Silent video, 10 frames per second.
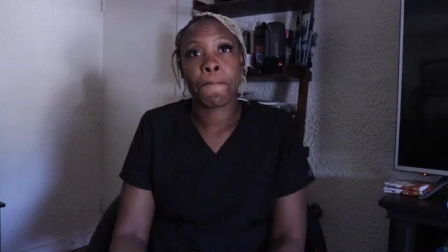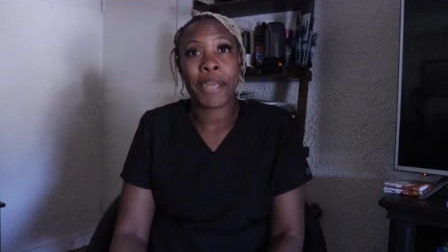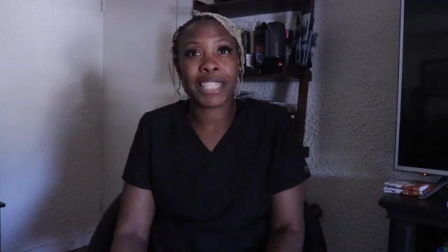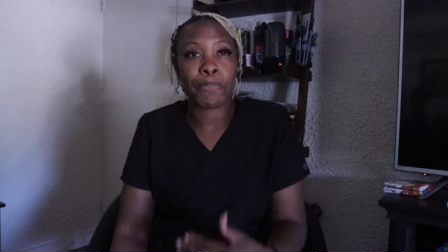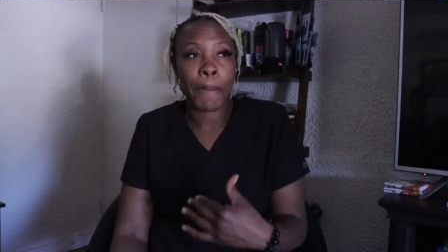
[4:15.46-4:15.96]

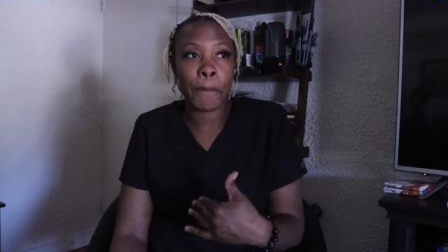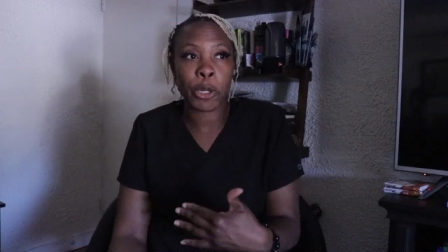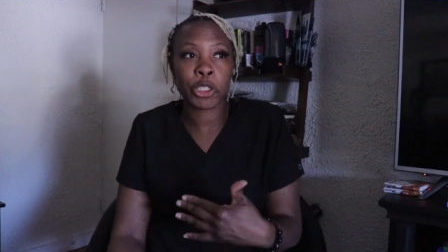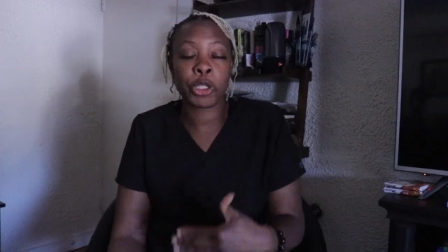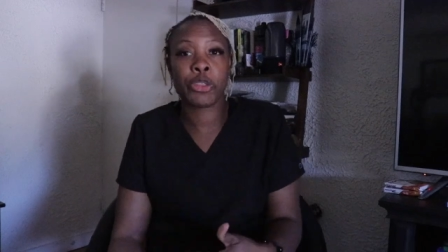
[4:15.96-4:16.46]
That's my
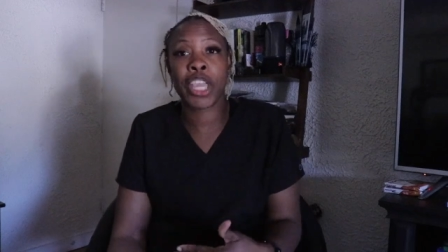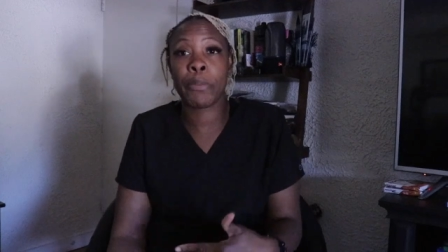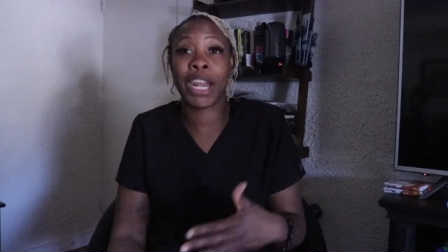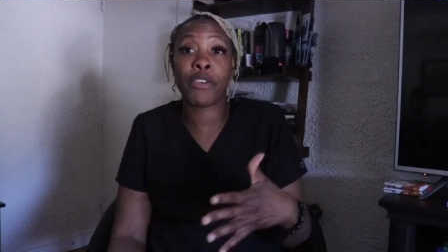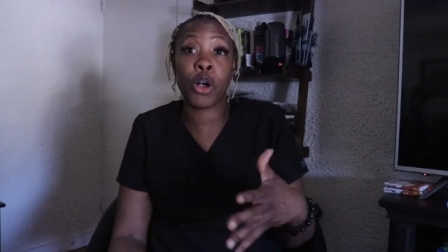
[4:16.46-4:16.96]
personal thing.
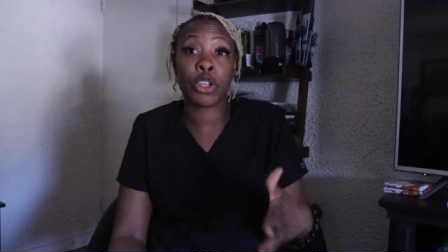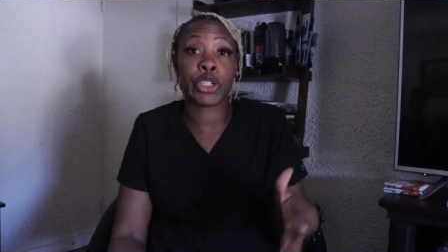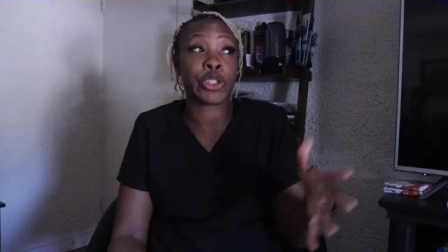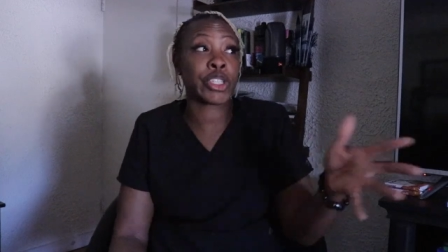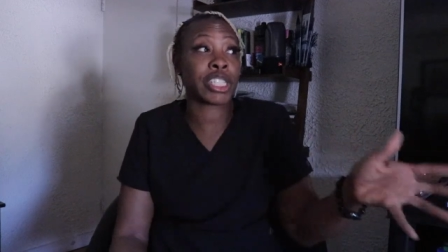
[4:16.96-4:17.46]
But I
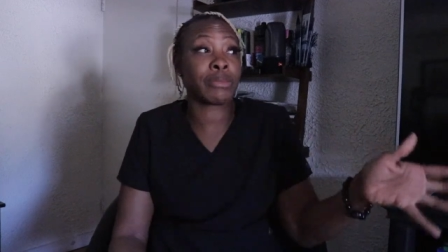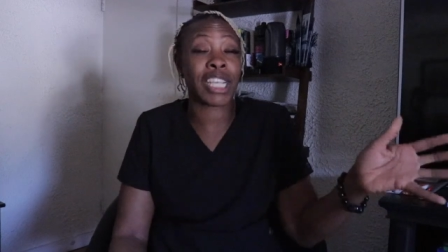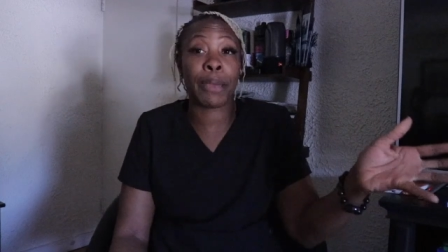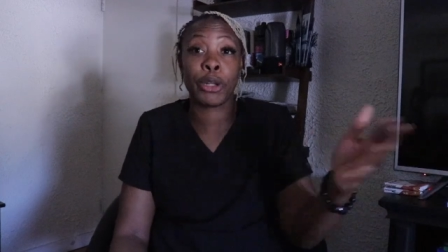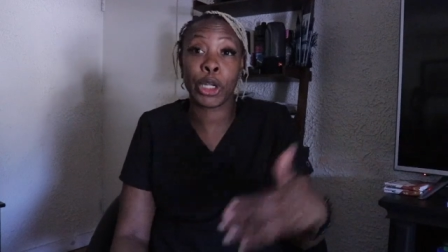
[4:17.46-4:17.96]
also took some
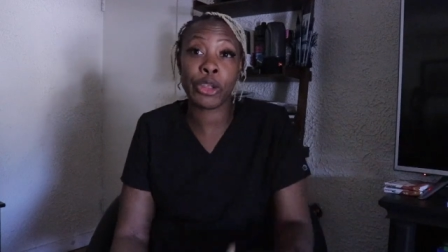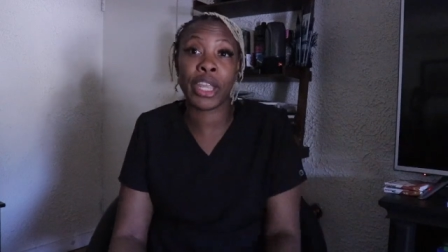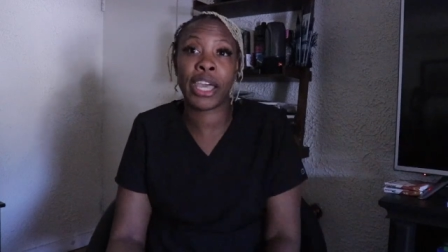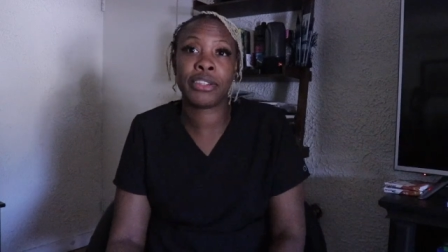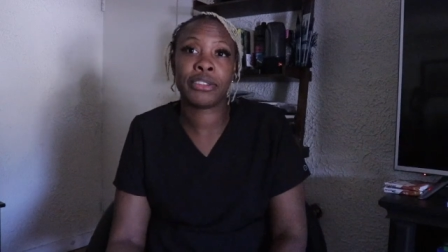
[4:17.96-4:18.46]
time to learn
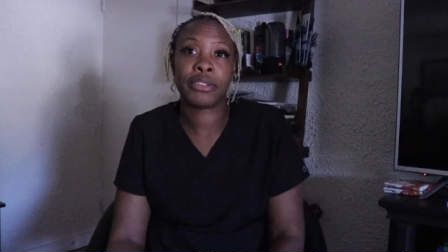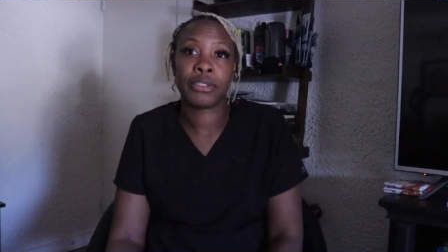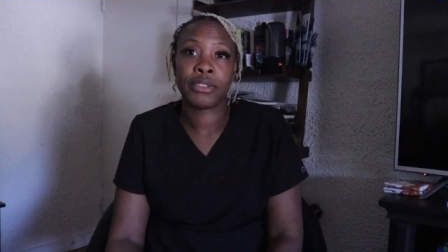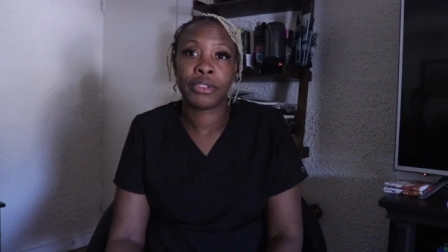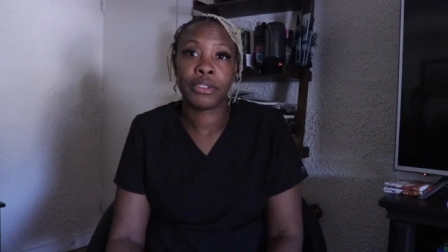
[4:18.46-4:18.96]
that,
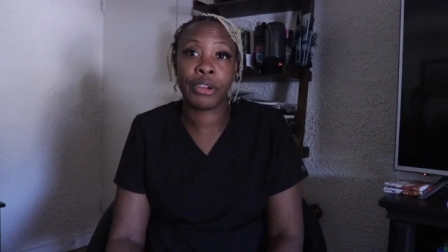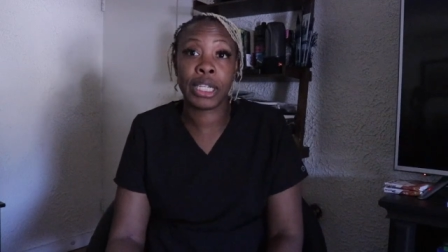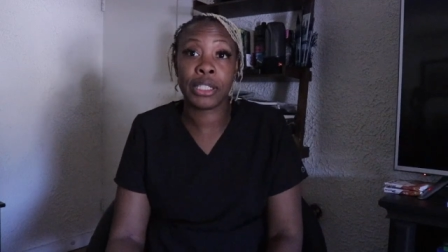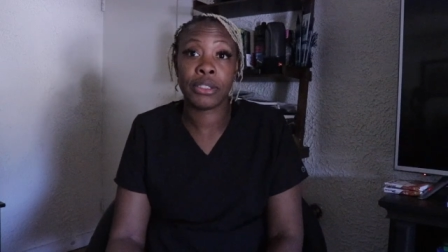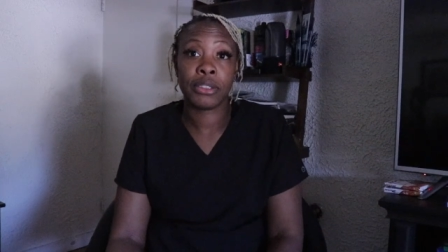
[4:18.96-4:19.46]

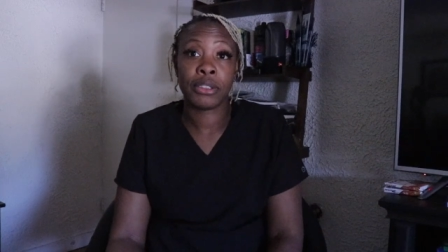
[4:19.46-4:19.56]
right?